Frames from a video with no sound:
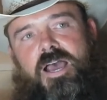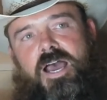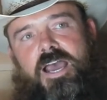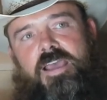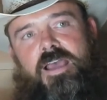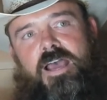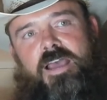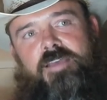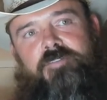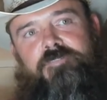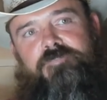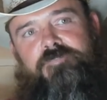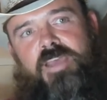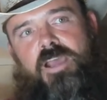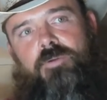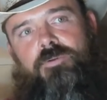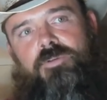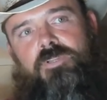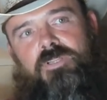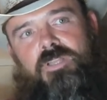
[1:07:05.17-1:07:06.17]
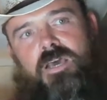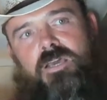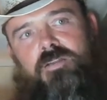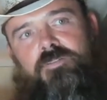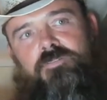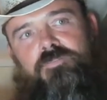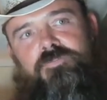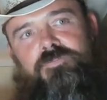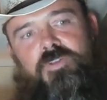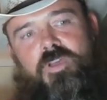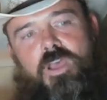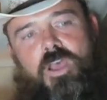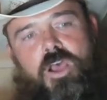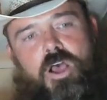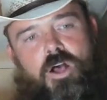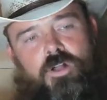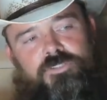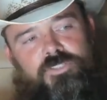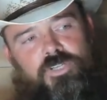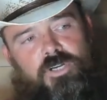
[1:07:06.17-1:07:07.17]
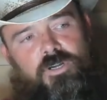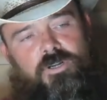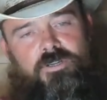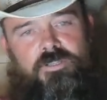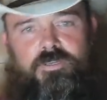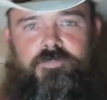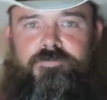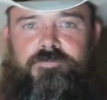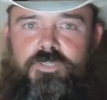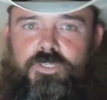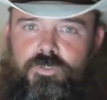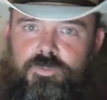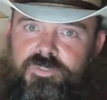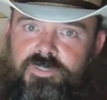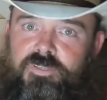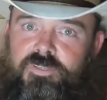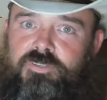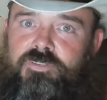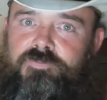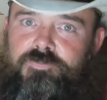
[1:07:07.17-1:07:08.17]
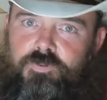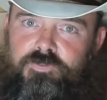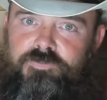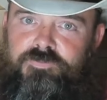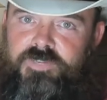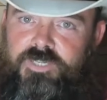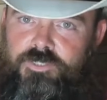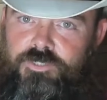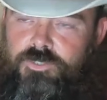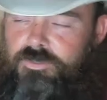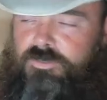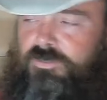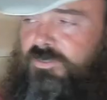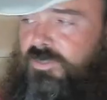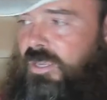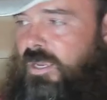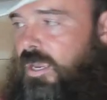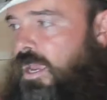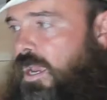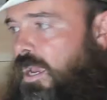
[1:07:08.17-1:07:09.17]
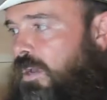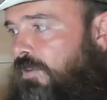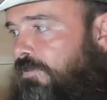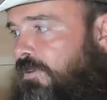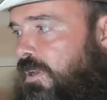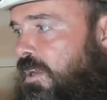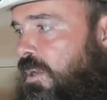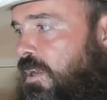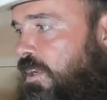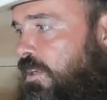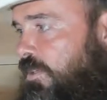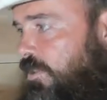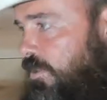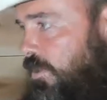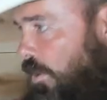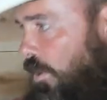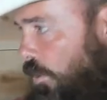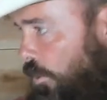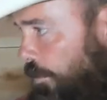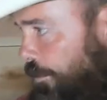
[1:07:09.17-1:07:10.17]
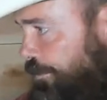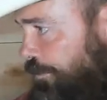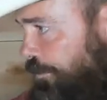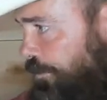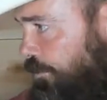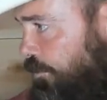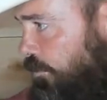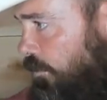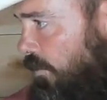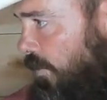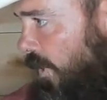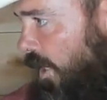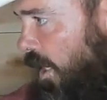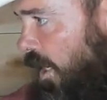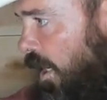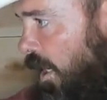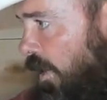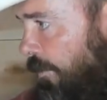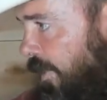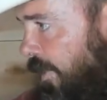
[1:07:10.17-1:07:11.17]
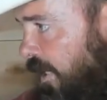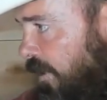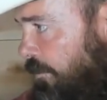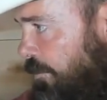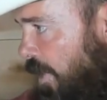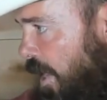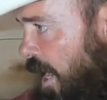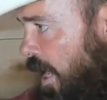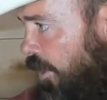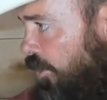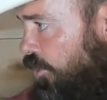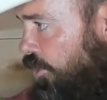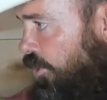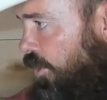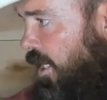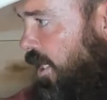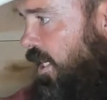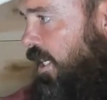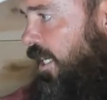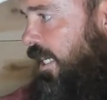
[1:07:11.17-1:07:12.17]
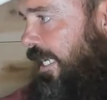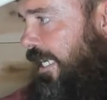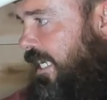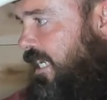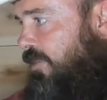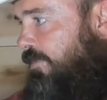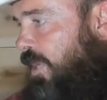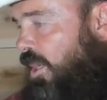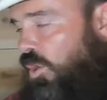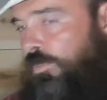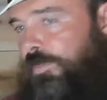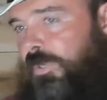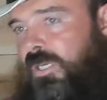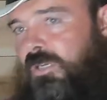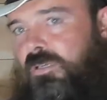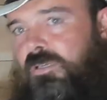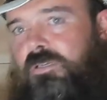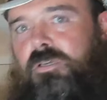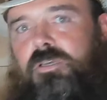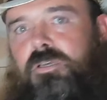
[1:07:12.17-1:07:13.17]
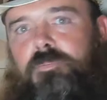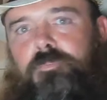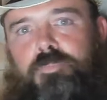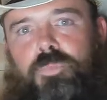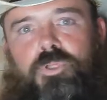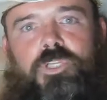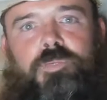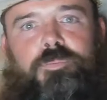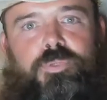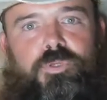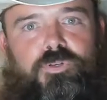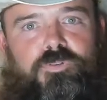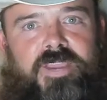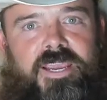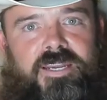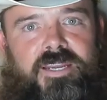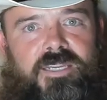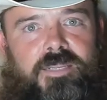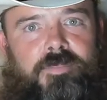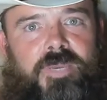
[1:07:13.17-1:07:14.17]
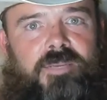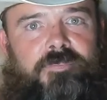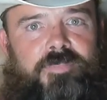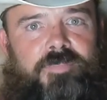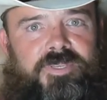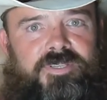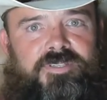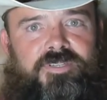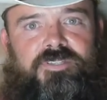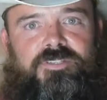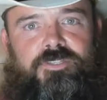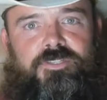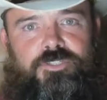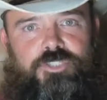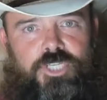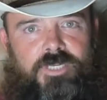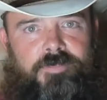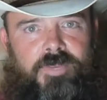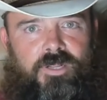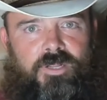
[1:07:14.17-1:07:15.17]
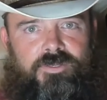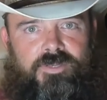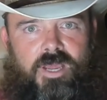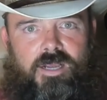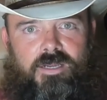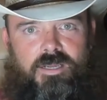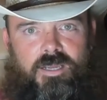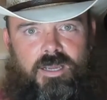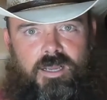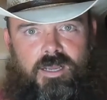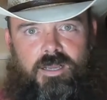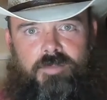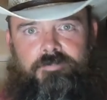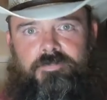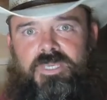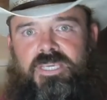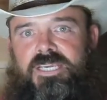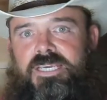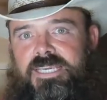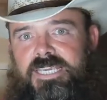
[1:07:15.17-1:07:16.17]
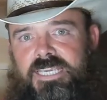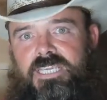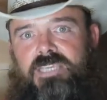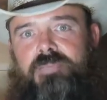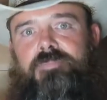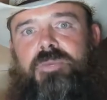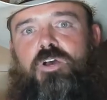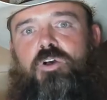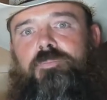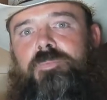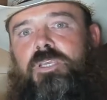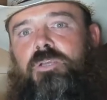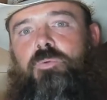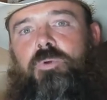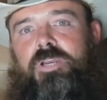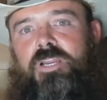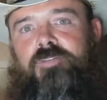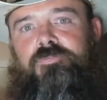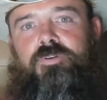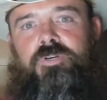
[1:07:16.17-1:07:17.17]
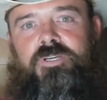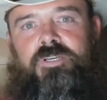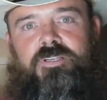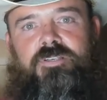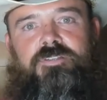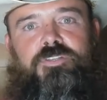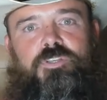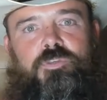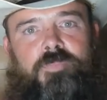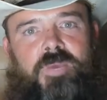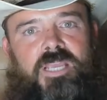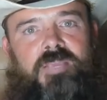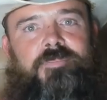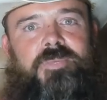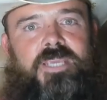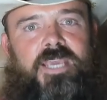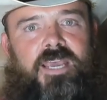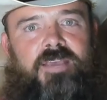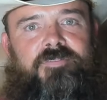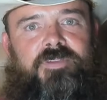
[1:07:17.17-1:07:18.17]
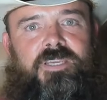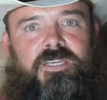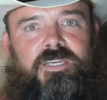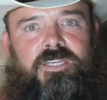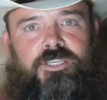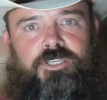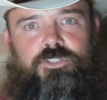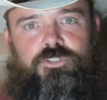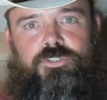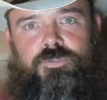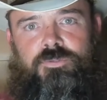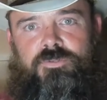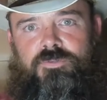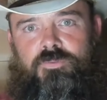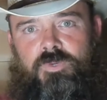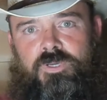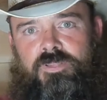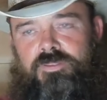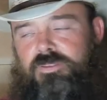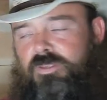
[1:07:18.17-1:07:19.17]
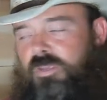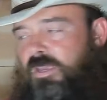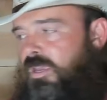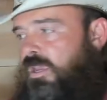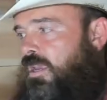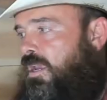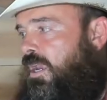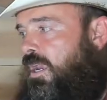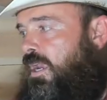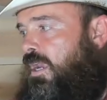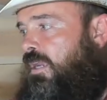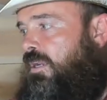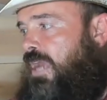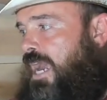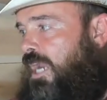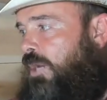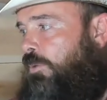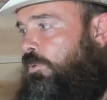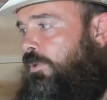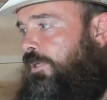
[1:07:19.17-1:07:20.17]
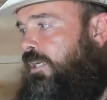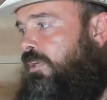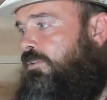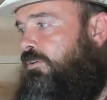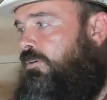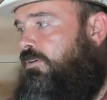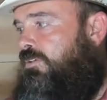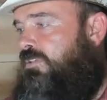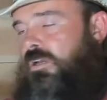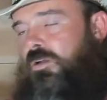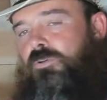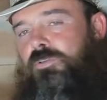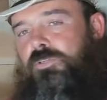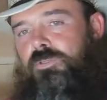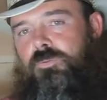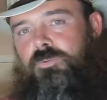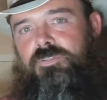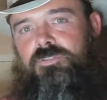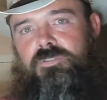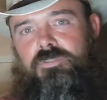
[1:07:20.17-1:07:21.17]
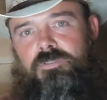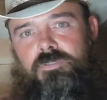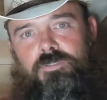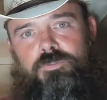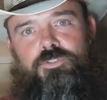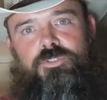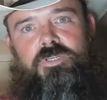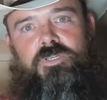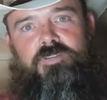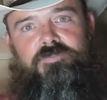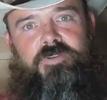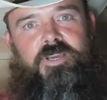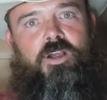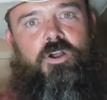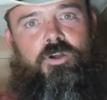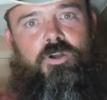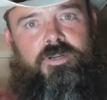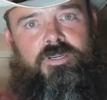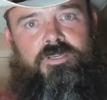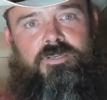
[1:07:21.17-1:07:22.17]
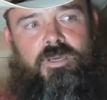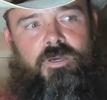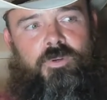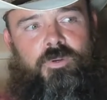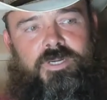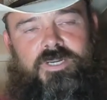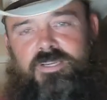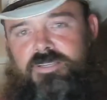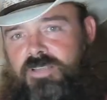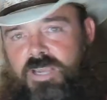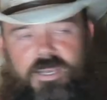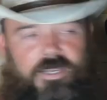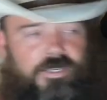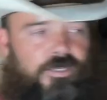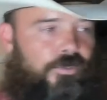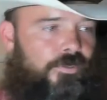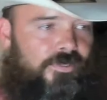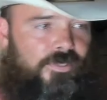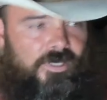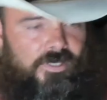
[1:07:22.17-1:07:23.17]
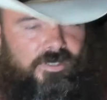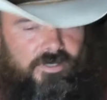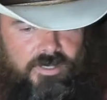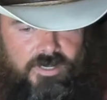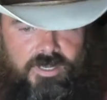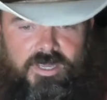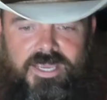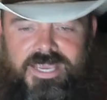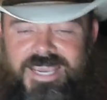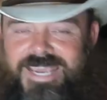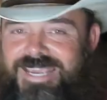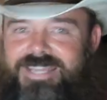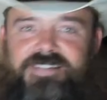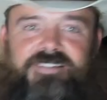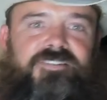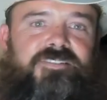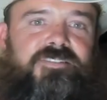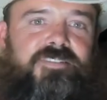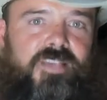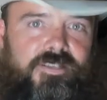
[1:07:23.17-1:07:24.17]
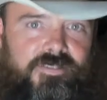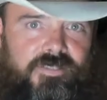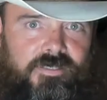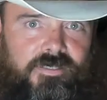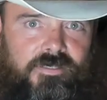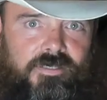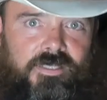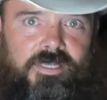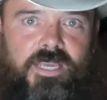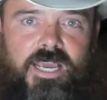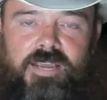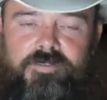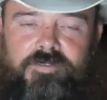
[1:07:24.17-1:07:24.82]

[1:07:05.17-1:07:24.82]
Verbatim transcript: I, I found a lot of alternative uses for features they have. So, uh, Bean Patch, email me bulletproofhandymanbusiness at gmail.com. Email me whatever it is you might be having any issues with, and I will either tell you the solution if I already know it, because I use it incessantly.